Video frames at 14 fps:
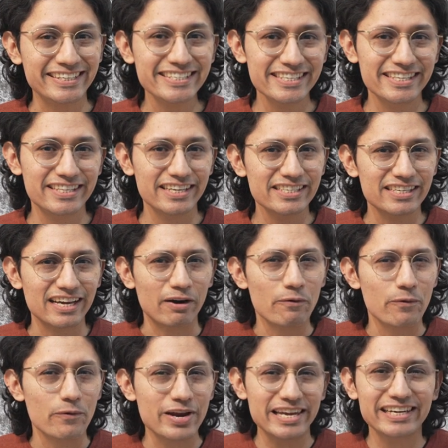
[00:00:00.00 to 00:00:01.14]
these things
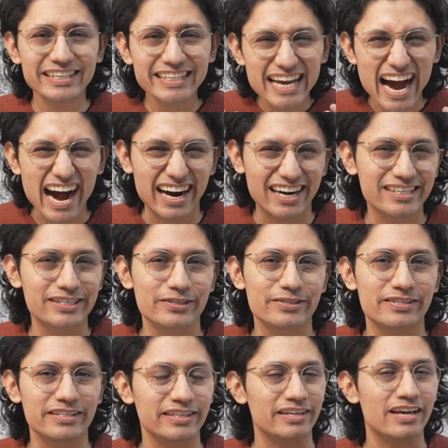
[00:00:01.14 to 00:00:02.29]
are really hard to
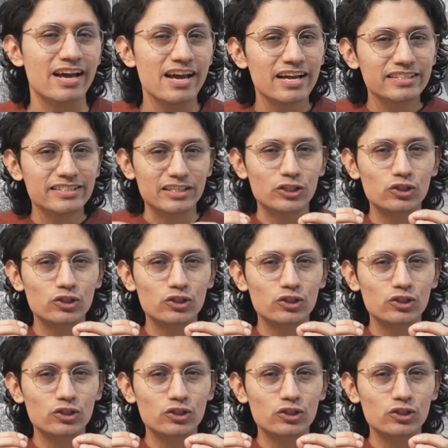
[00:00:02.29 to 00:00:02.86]
see. There are